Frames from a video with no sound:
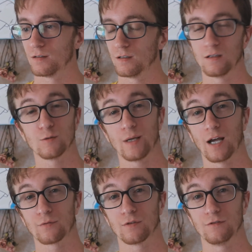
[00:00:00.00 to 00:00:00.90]
a little bit
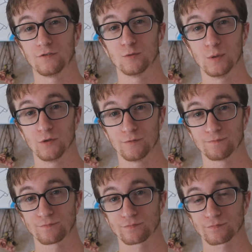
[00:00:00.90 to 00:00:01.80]
after the full moon.
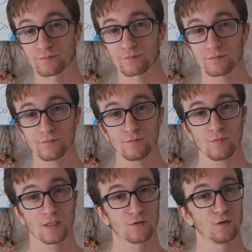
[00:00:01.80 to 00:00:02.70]

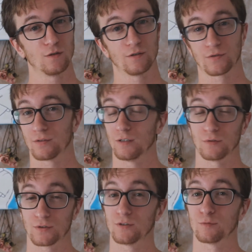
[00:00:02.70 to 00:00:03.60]
So it
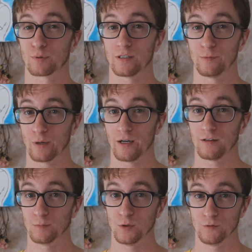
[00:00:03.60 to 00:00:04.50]
was still pretty bright,
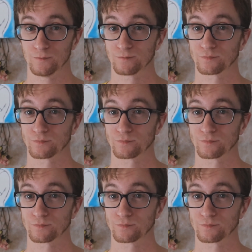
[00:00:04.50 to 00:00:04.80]
the moon,